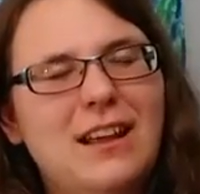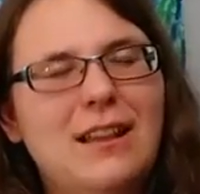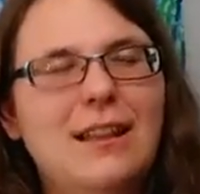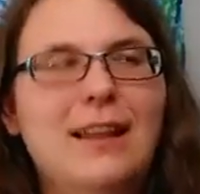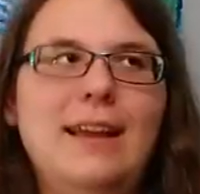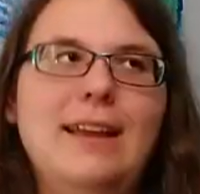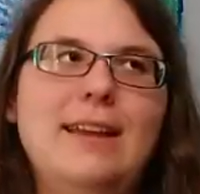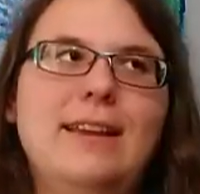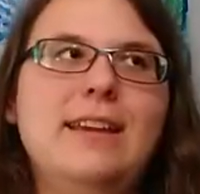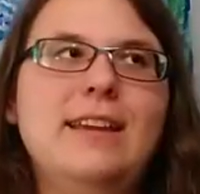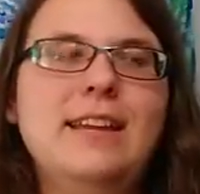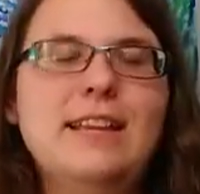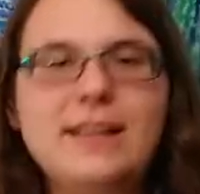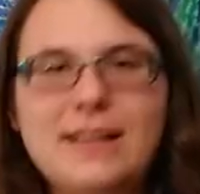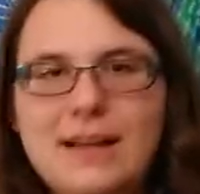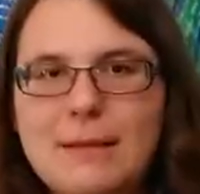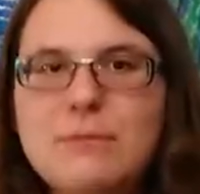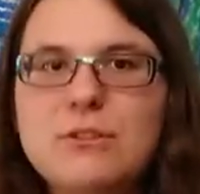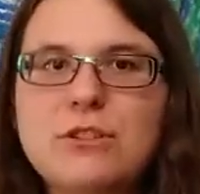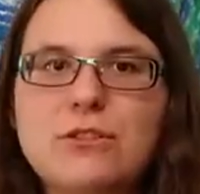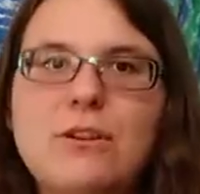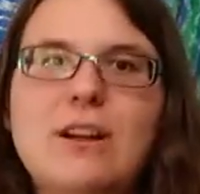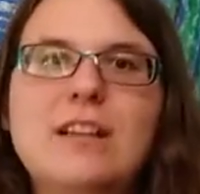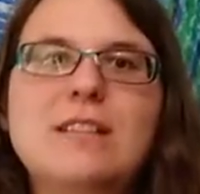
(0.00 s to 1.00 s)
Like, he
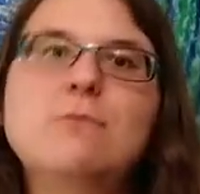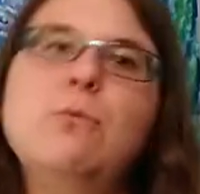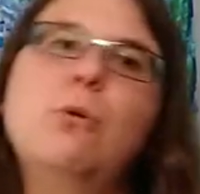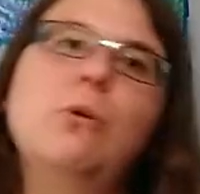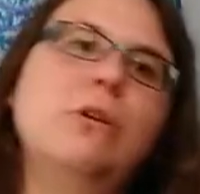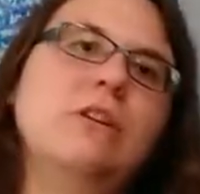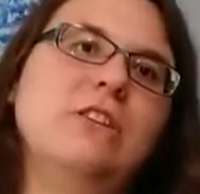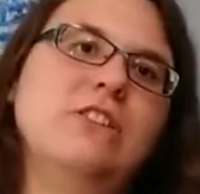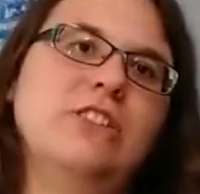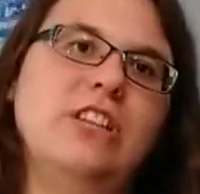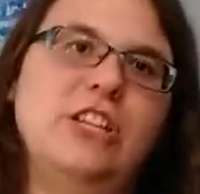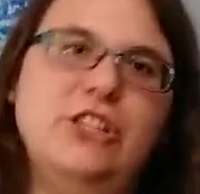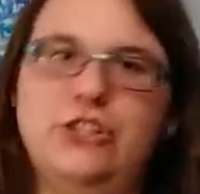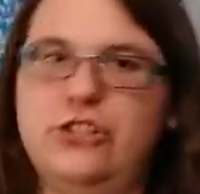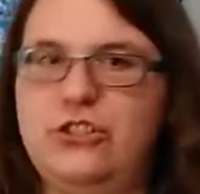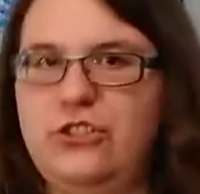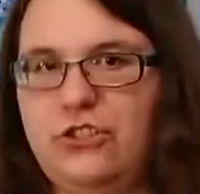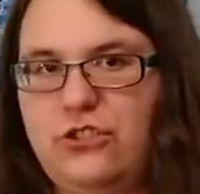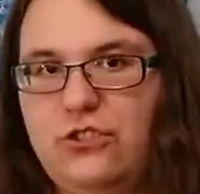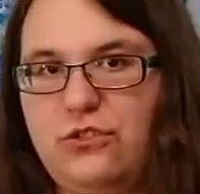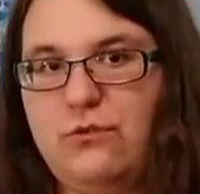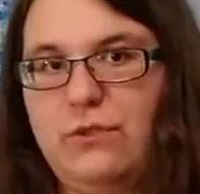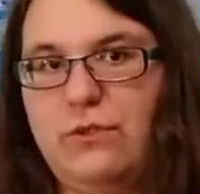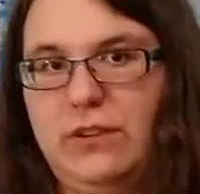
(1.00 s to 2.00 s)
comes across more as than
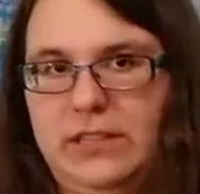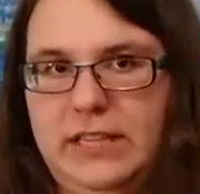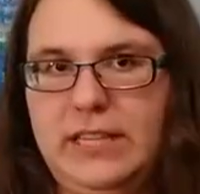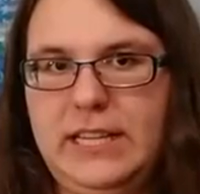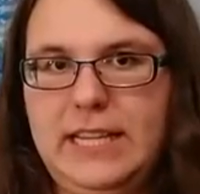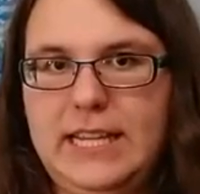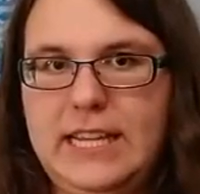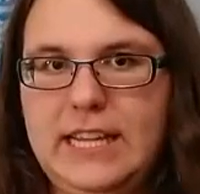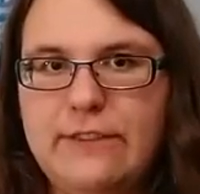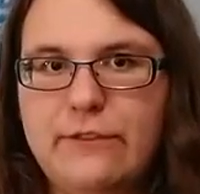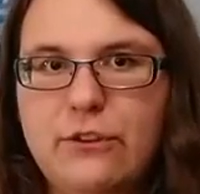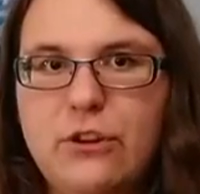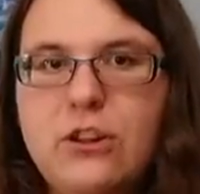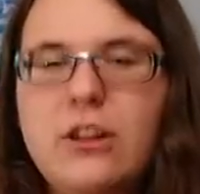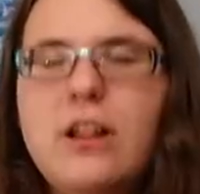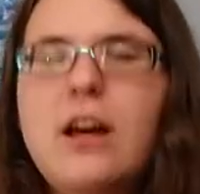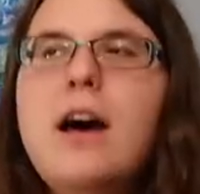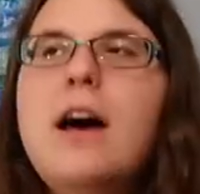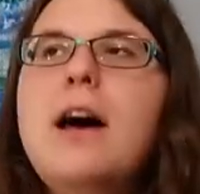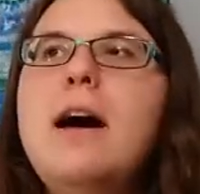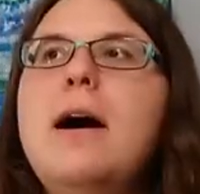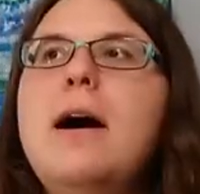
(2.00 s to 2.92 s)
just strictly evil.